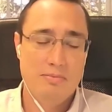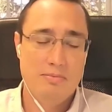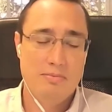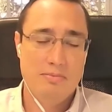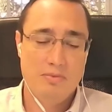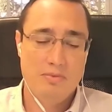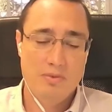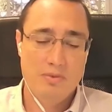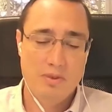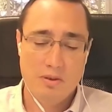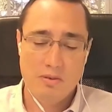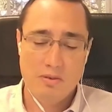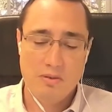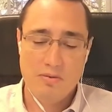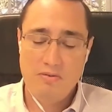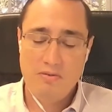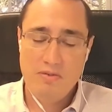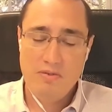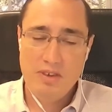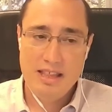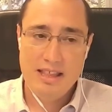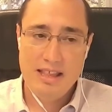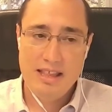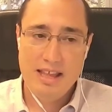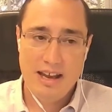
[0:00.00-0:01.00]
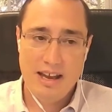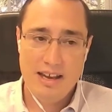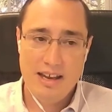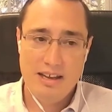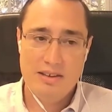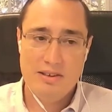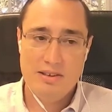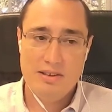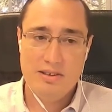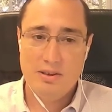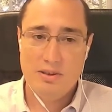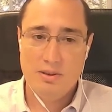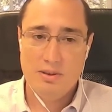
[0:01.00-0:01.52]
you can feed that
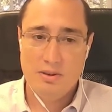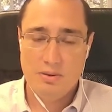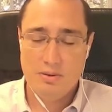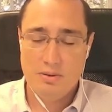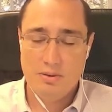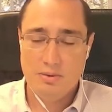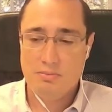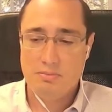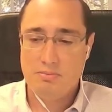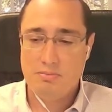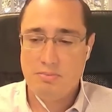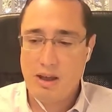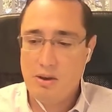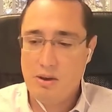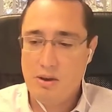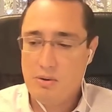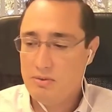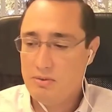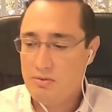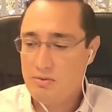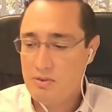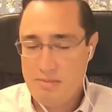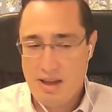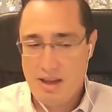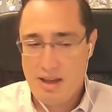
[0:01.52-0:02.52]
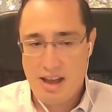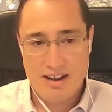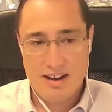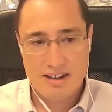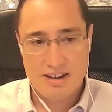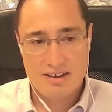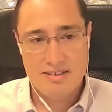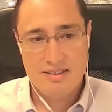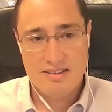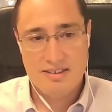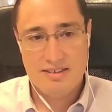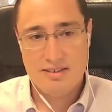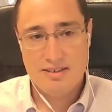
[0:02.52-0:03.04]
into bioinformatics
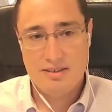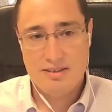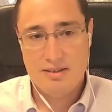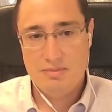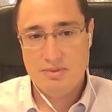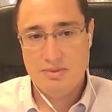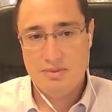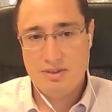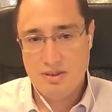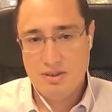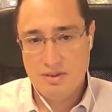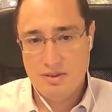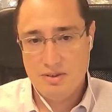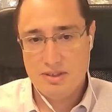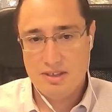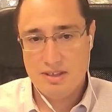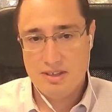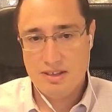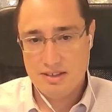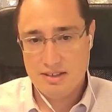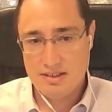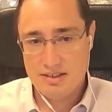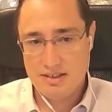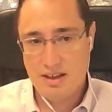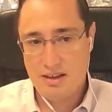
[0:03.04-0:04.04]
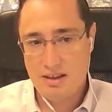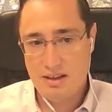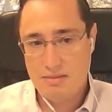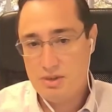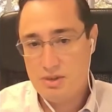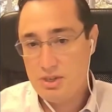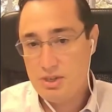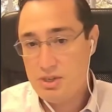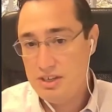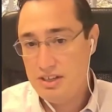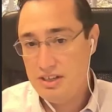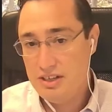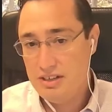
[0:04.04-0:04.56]
systems and use things like
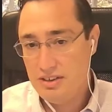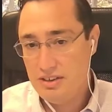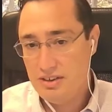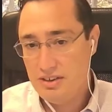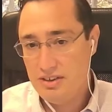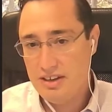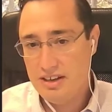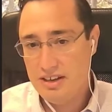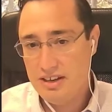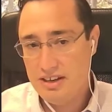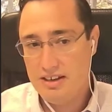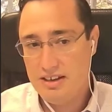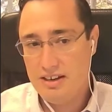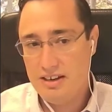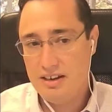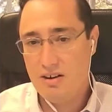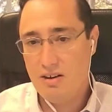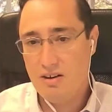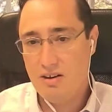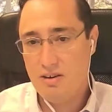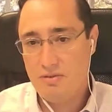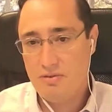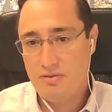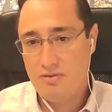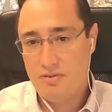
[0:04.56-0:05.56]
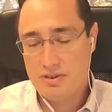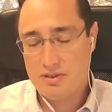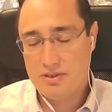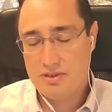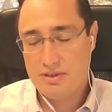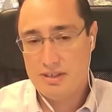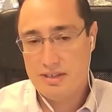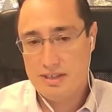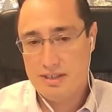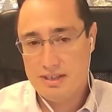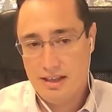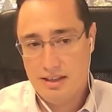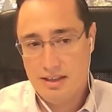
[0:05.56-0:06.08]
machine learning and artificial
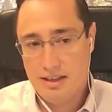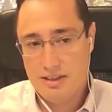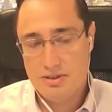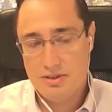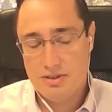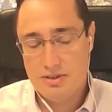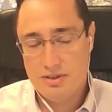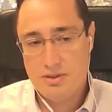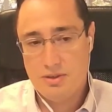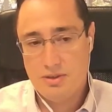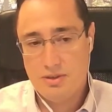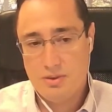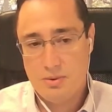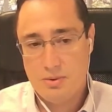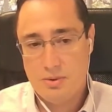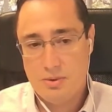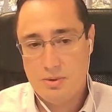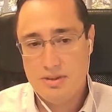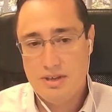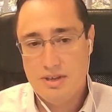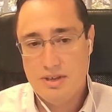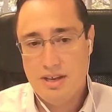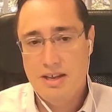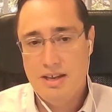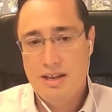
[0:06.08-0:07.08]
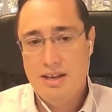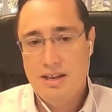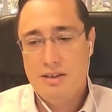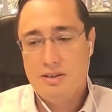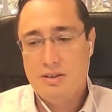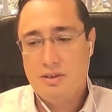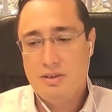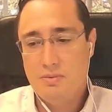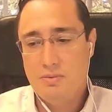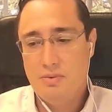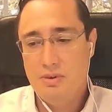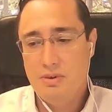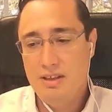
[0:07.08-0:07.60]
intelligence tools to
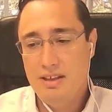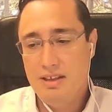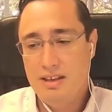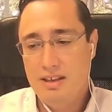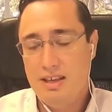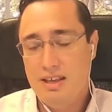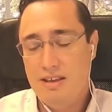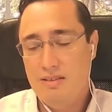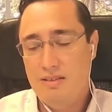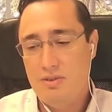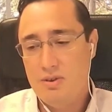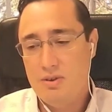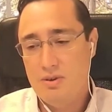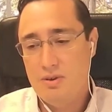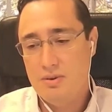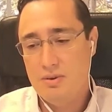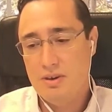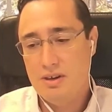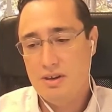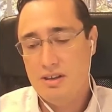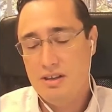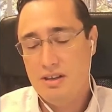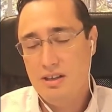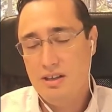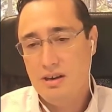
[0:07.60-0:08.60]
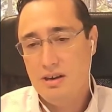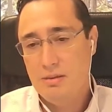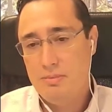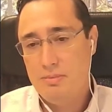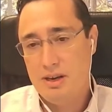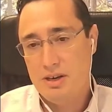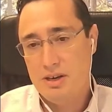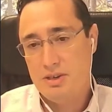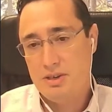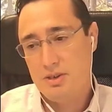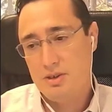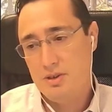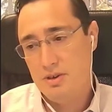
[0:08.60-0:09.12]
really give you a clear
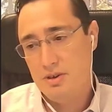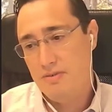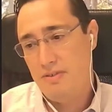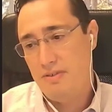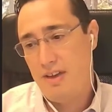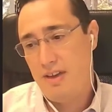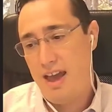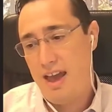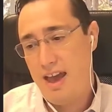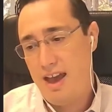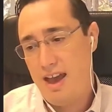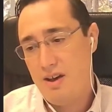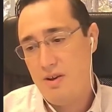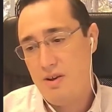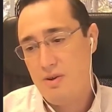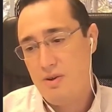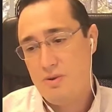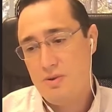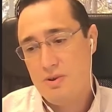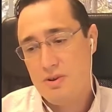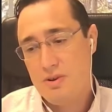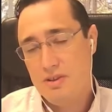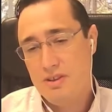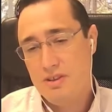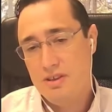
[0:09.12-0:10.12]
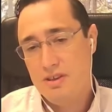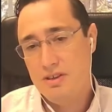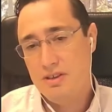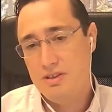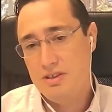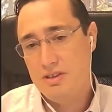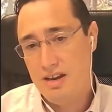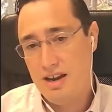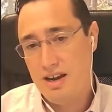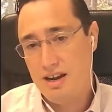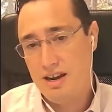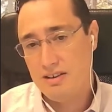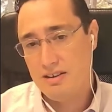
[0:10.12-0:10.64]
picture of how the
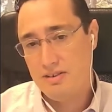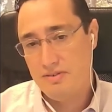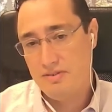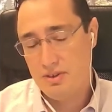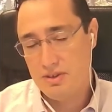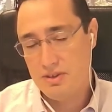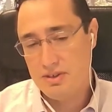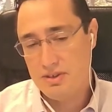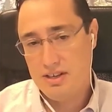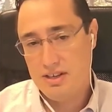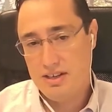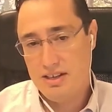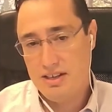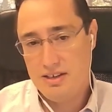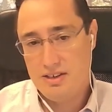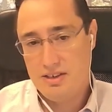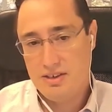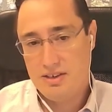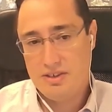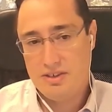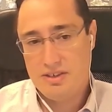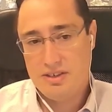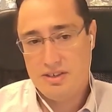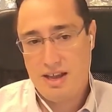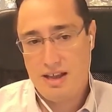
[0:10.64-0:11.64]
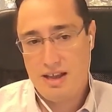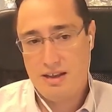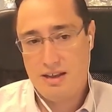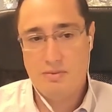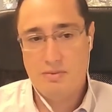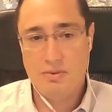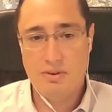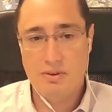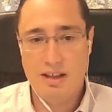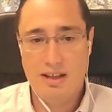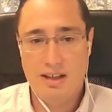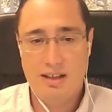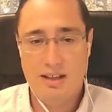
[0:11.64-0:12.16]
genetic diversity in your set
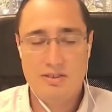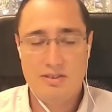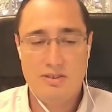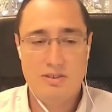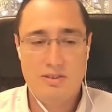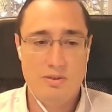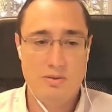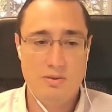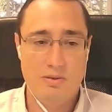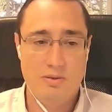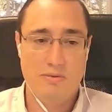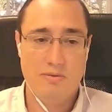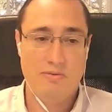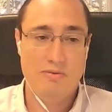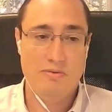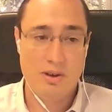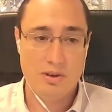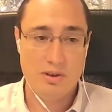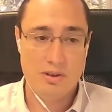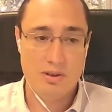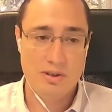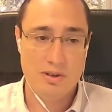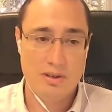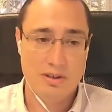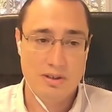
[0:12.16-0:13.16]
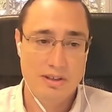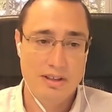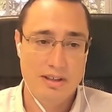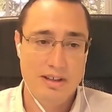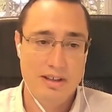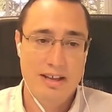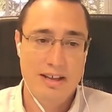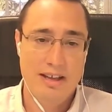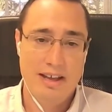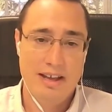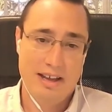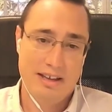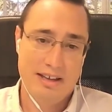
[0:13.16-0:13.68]
relates to the functional
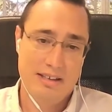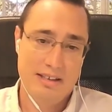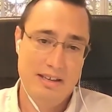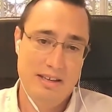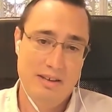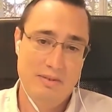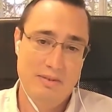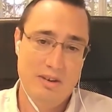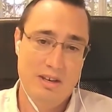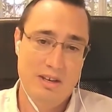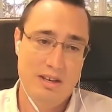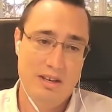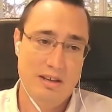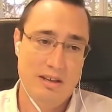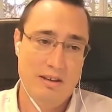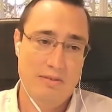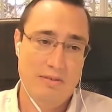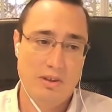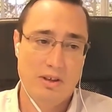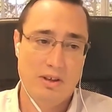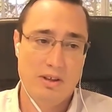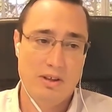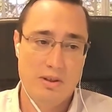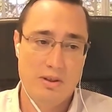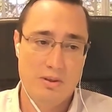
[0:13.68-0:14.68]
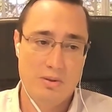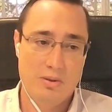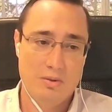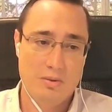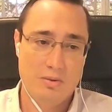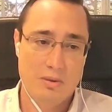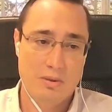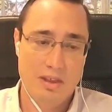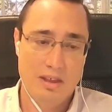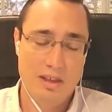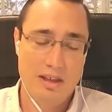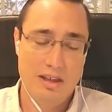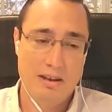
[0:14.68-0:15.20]
activity of the clones
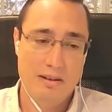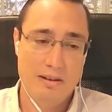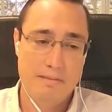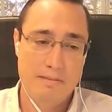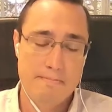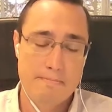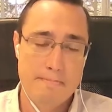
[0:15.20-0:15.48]
within.